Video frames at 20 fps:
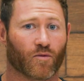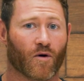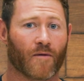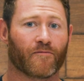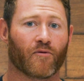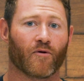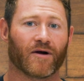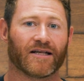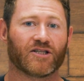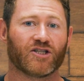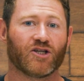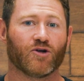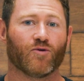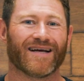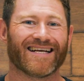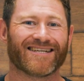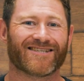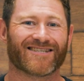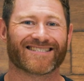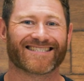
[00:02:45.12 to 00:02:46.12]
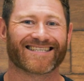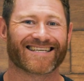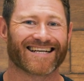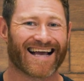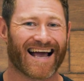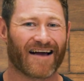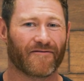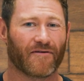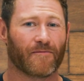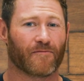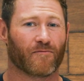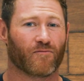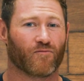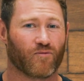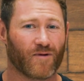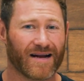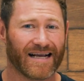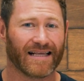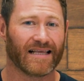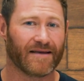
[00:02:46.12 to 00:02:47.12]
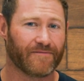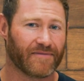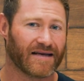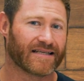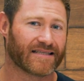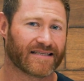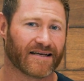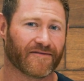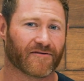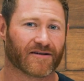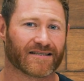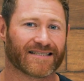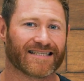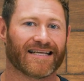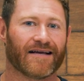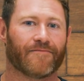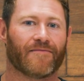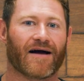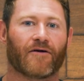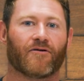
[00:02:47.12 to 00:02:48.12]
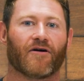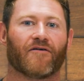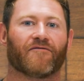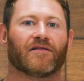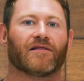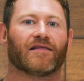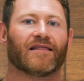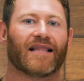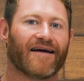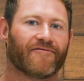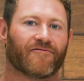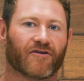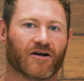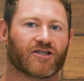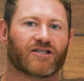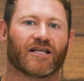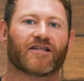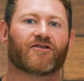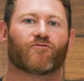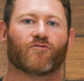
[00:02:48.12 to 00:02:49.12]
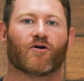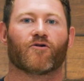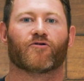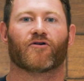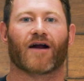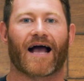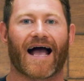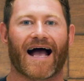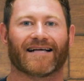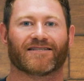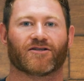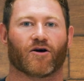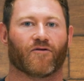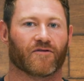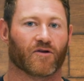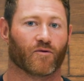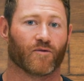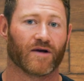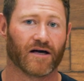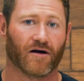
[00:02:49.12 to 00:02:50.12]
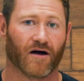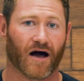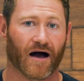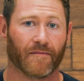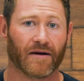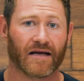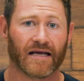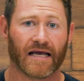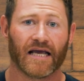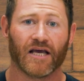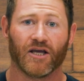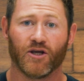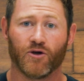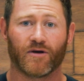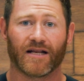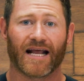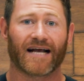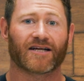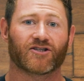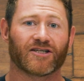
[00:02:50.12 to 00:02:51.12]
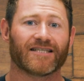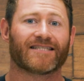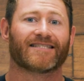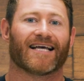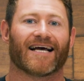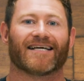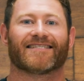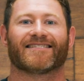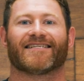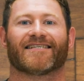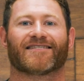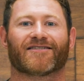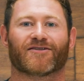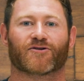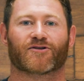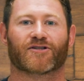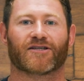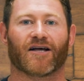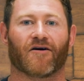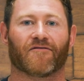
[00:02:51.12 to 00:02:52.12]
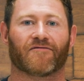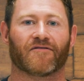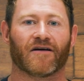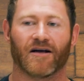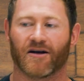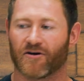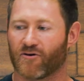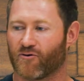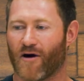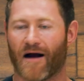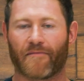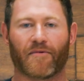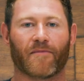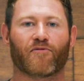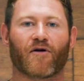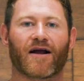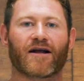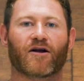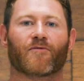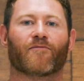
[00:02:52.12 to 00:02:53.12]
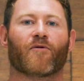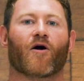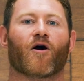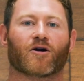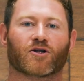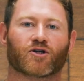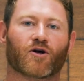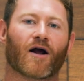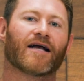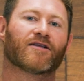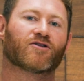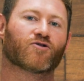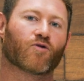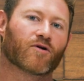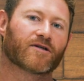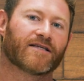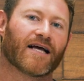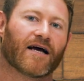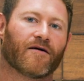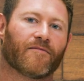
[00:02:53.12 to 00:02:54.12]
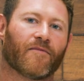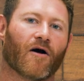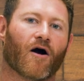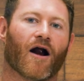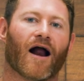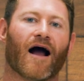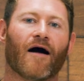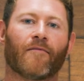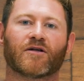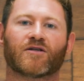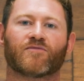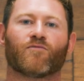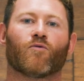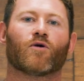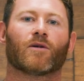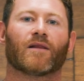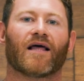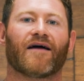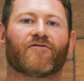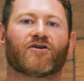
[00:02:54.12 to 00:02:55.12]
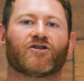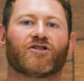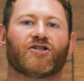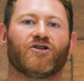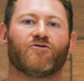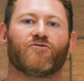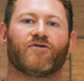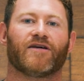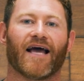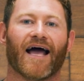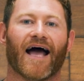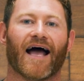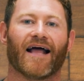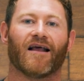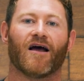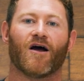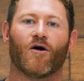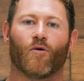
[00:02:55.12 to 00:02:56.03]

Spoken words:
1.2 inches is going to have a really big difference in the amount of leverage that the rotor has over the wheel hub. You can actually test this yourself. Grab a breaker bar and try and torque down a bar. How much more leverage do you get